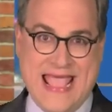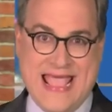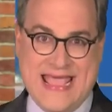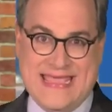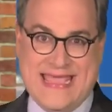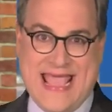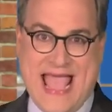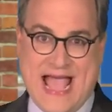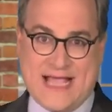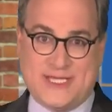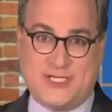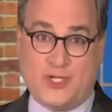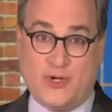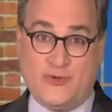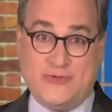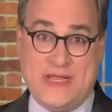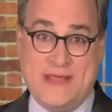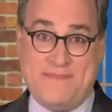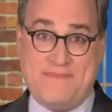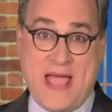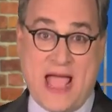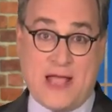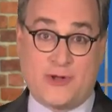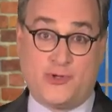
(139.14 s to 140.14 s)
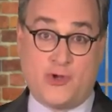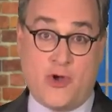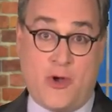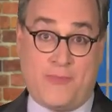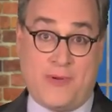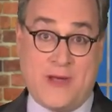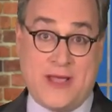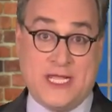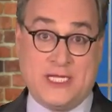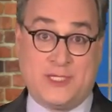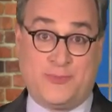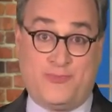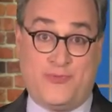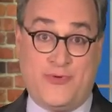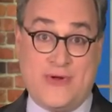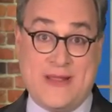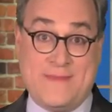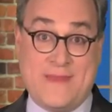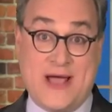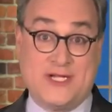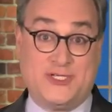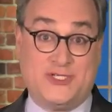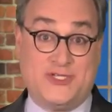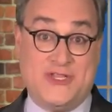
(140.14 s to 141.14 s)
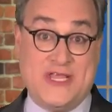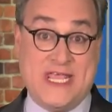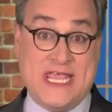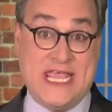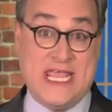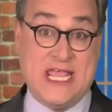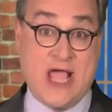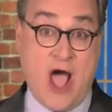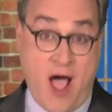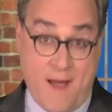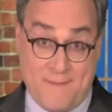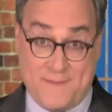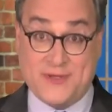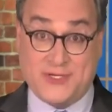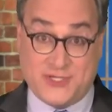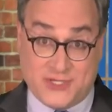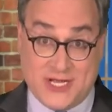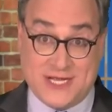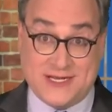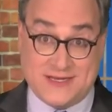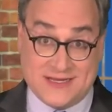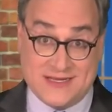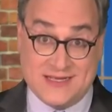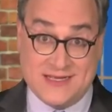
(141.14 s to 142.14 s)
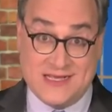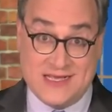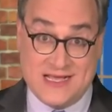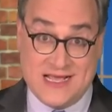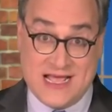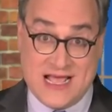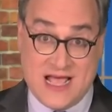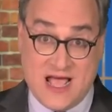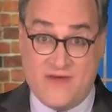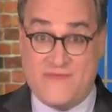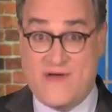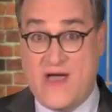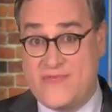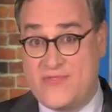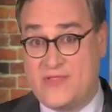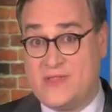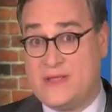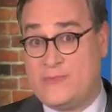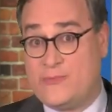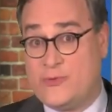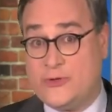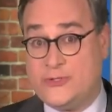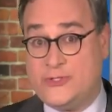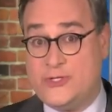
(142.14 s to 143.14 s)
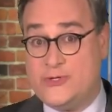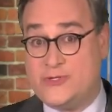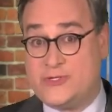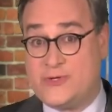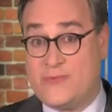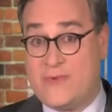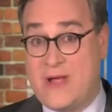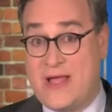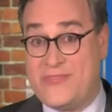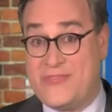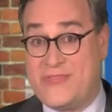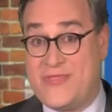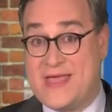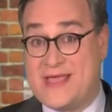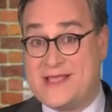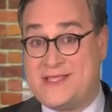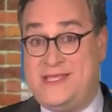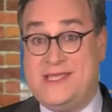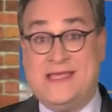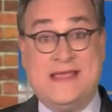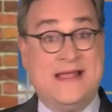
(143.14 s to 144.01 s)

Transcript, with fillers: Yeah, so Deepak Chopra is pretty much the opposite of how the liberals used to run things.